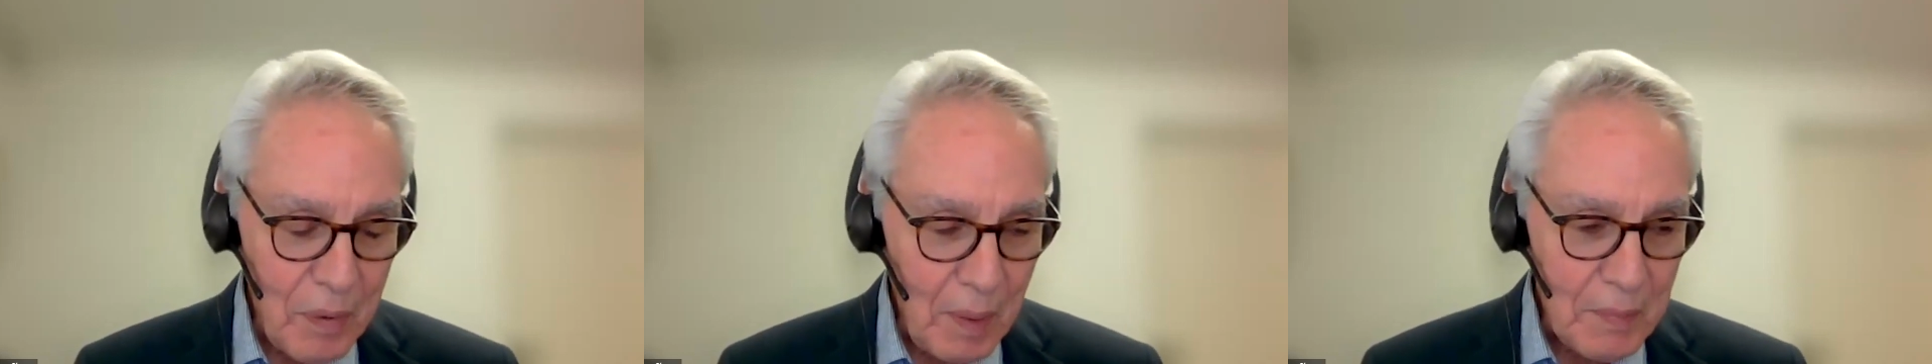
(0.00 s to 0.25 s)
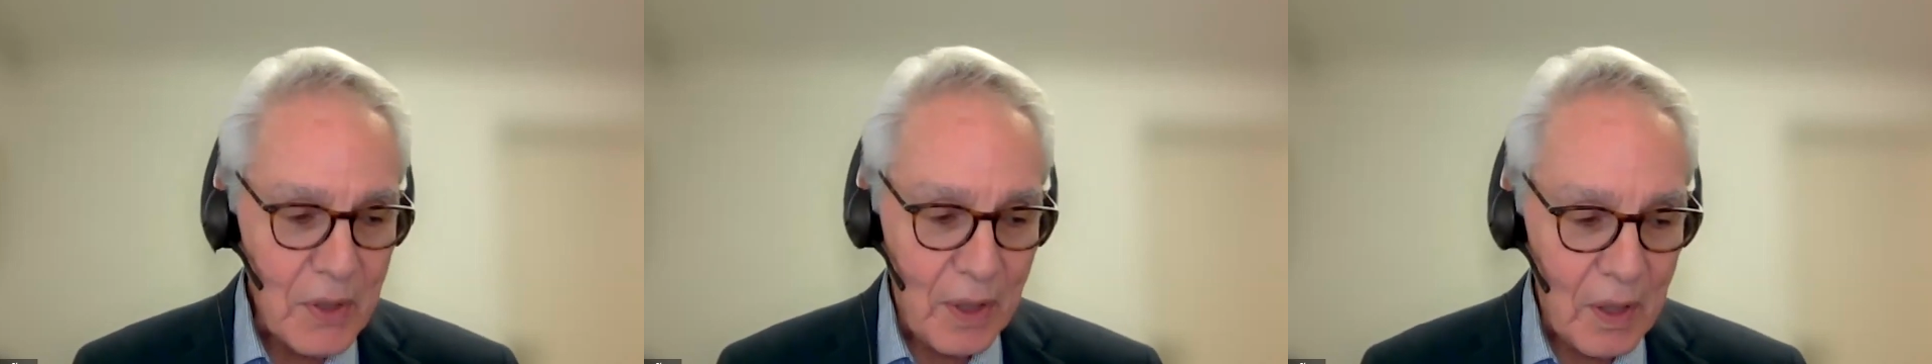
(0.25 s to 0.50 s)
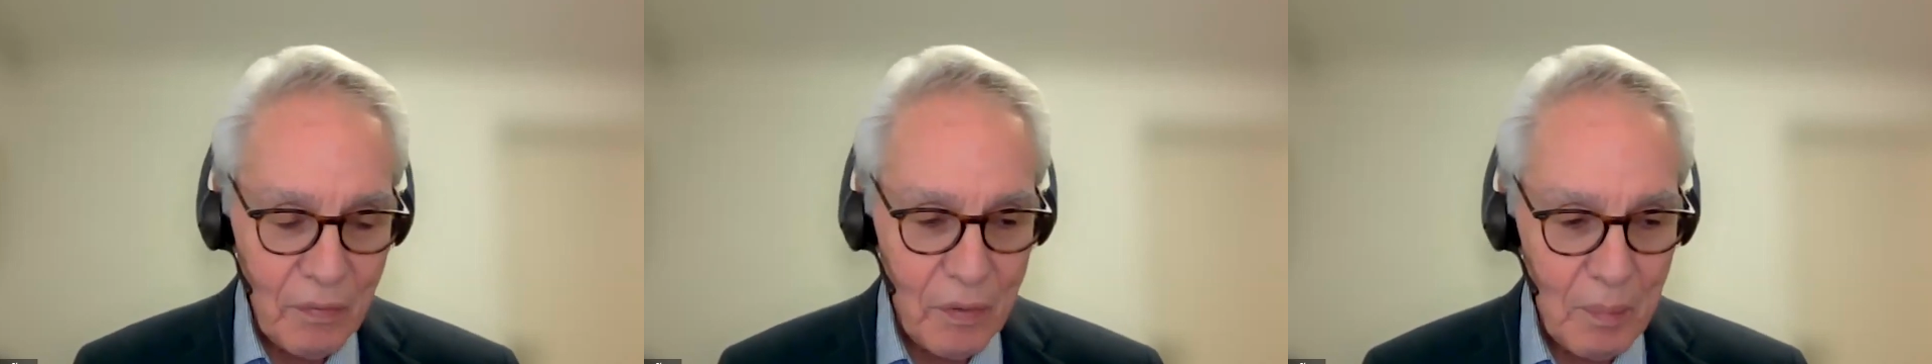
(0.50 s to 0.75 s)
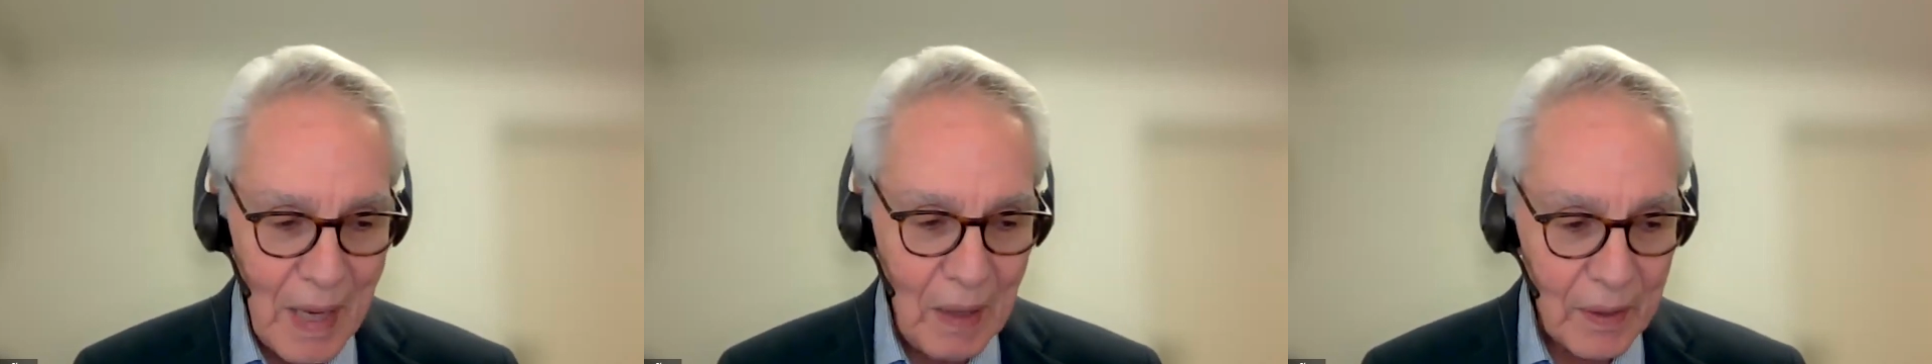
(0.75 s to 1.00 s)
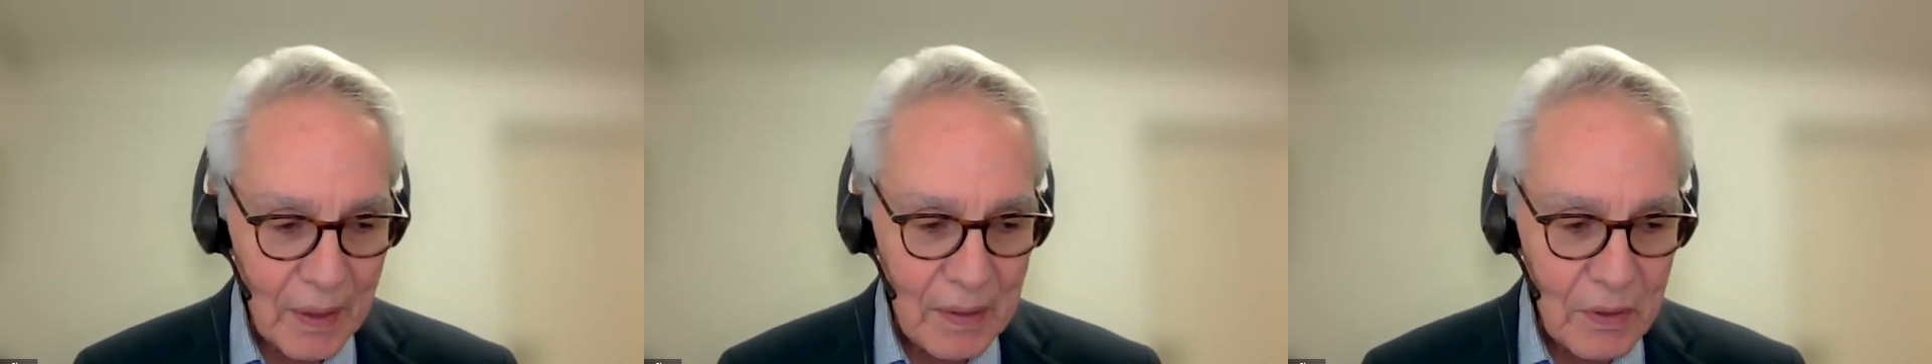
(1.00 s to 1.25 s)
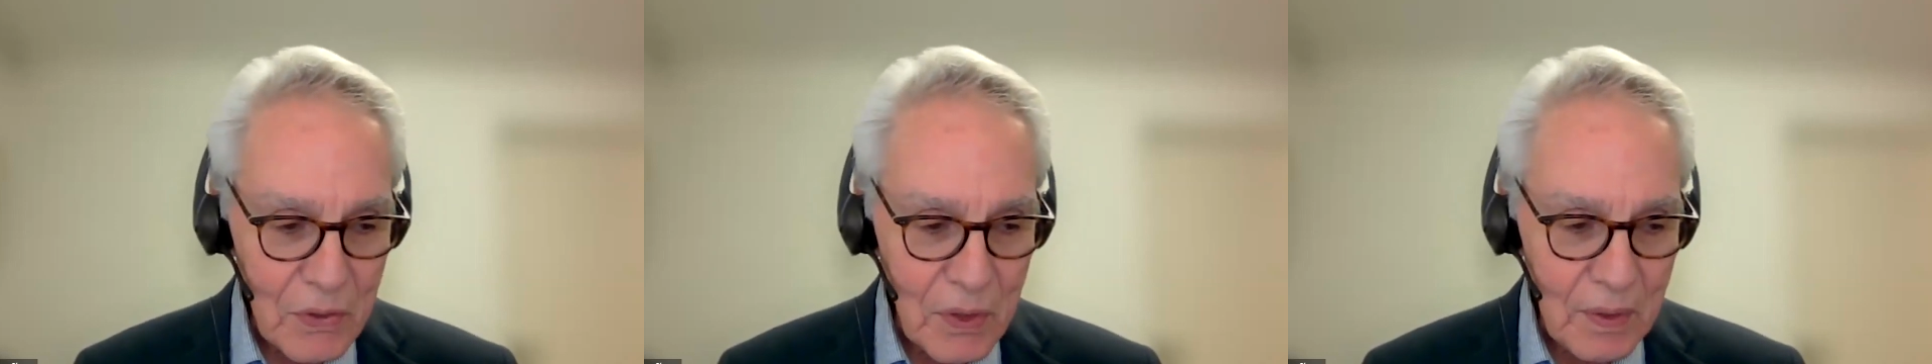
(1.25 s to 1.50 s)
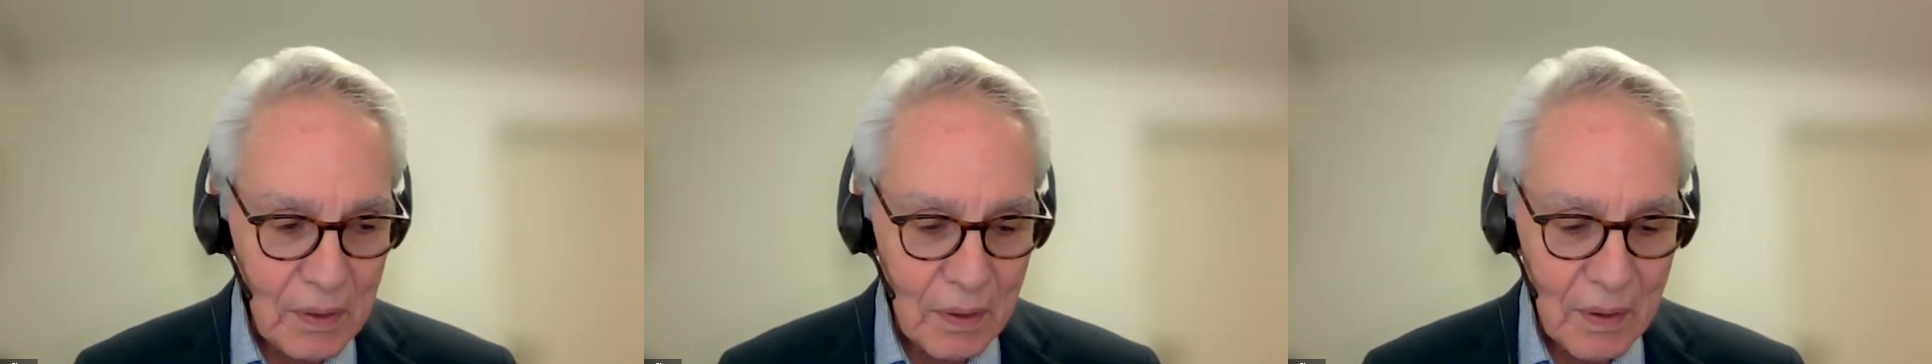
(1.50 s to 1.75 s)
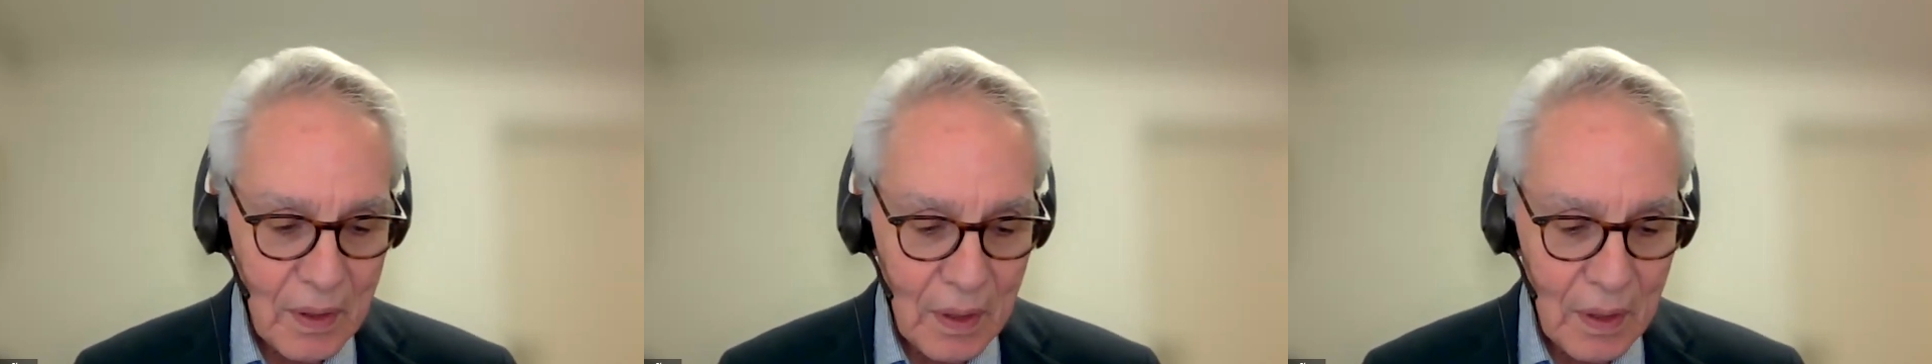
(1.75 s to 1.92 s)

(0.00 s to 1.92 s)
probably said enough about it i just think that